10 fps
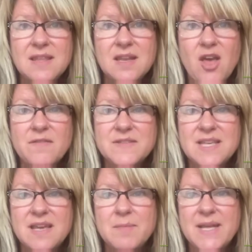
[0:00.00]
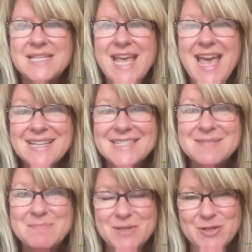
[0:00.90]
then offset my
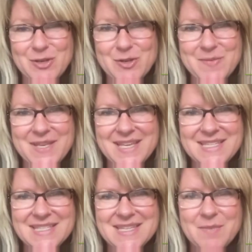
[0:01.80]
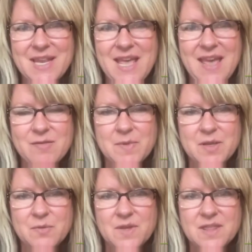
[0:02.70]
tax bill because I'm going to have a
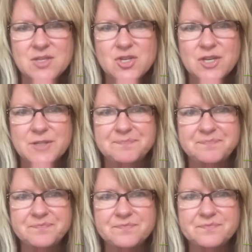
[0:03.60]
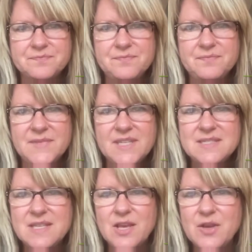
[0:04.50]
big one this year.
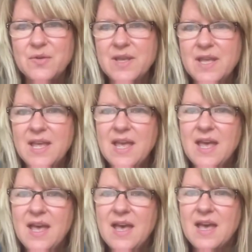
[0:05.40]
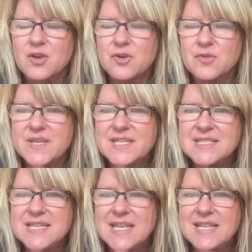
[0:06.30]
So
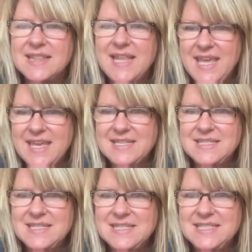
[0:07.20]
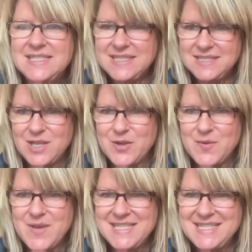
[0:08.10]
Chris Land
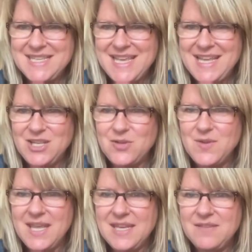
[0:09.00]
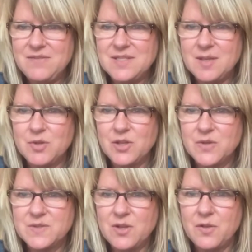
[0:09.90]
DeSisto said, you can't even double
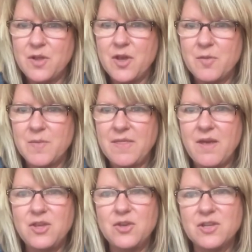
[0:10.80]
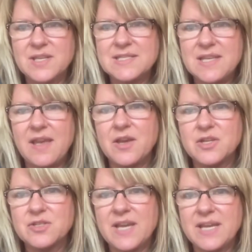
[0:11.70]
close in Oklahoma. Thought you couldn't assign
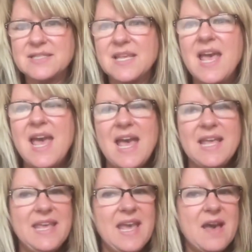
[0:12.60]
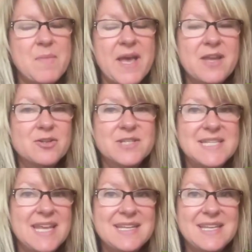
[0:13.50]
contracts. Yeah, my
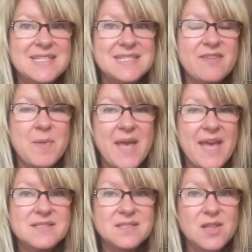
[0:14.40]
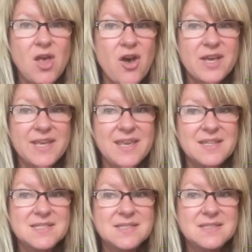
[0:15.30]
understanding is they've passed a law
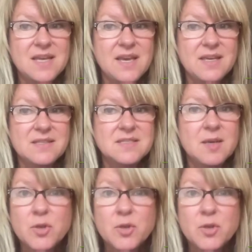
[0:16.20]
against double